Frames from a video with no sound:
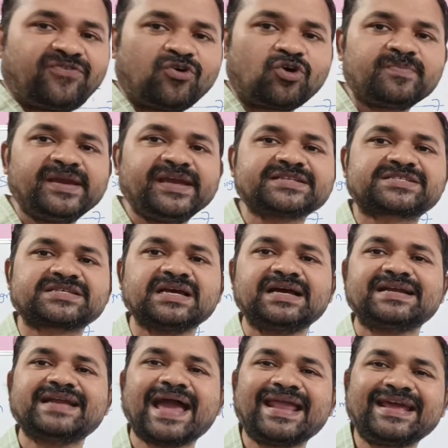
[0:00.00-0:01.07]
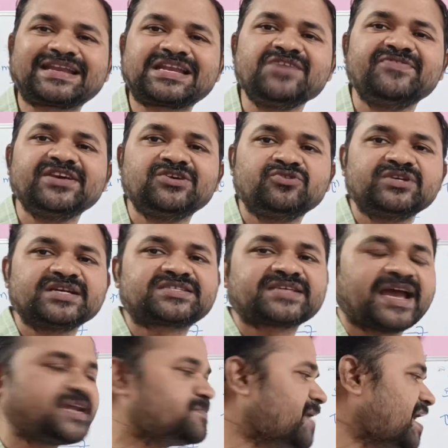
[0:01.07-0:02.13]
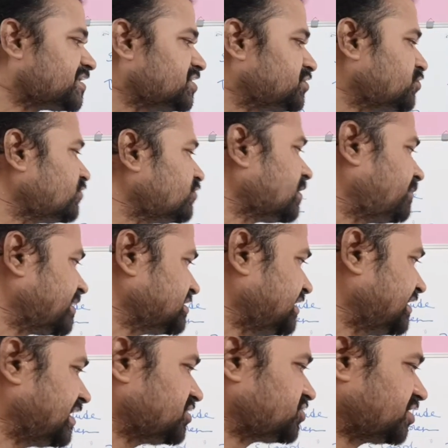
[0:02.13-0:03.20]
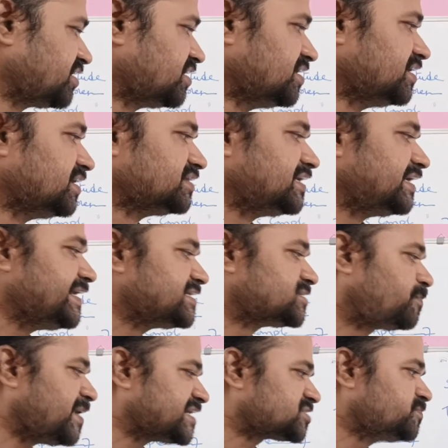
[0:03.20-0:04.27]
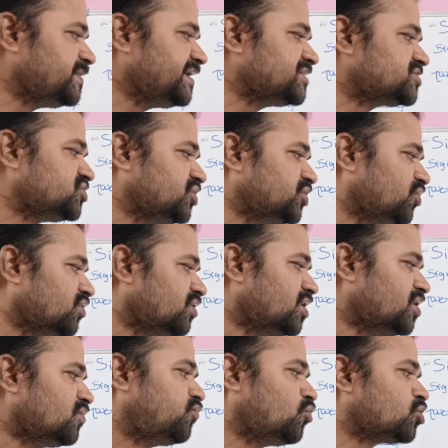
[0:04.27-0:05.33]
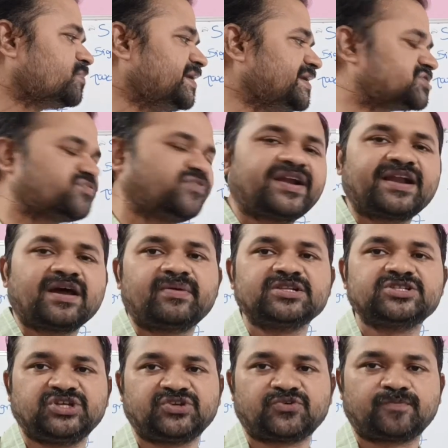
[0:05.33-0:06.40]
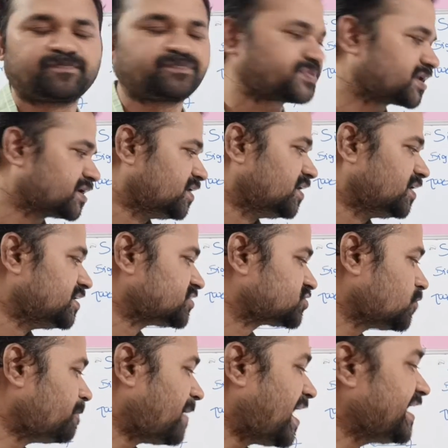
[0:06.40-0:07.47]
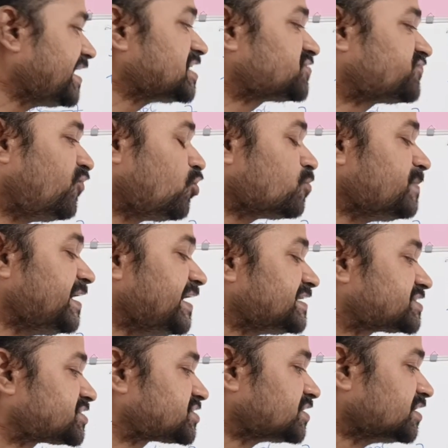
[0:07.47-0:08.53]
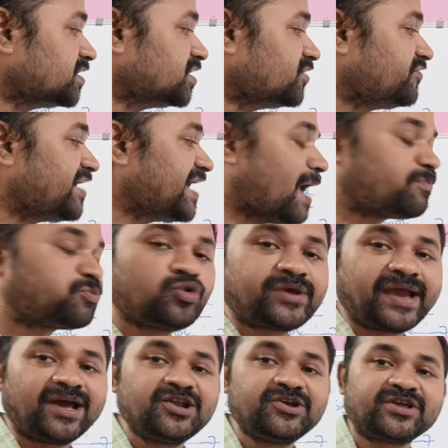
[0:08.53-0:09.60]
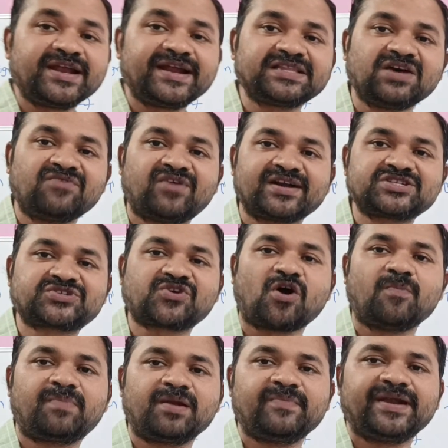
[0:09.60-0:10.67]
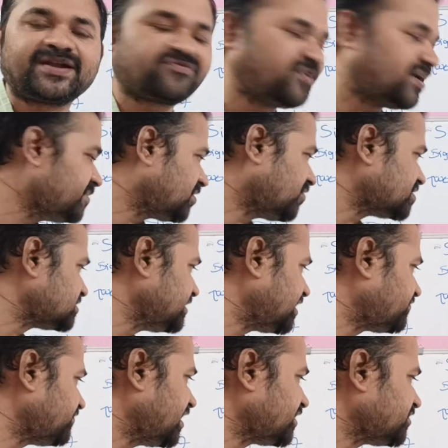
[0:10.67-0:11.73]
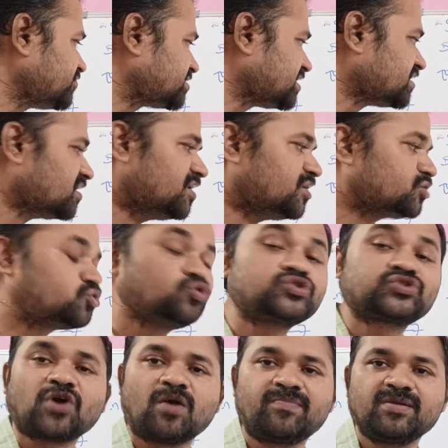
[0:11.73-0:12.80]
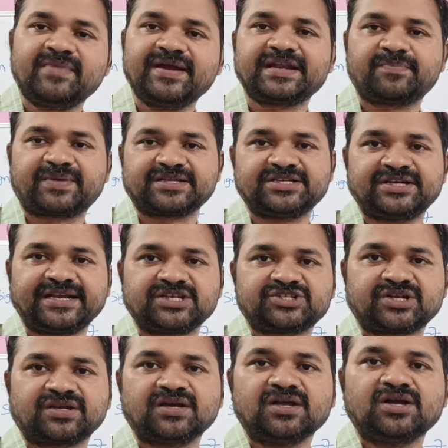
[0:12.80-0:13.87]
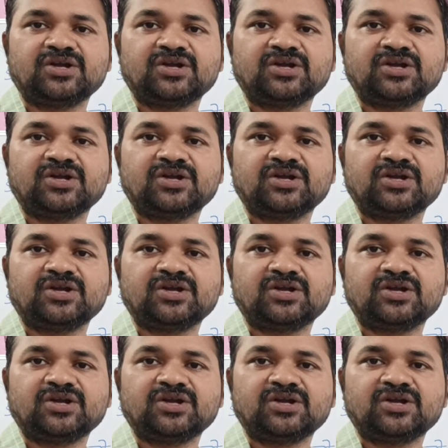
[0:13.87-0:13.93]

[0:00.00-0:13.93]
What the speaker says: 4 means directly we use a sign magnitude representation. That is plus means 0, 4 means 1 double 0. So minus 4 means we have to calculate the 1's complement. Why? Because here we are using 2's complement representation.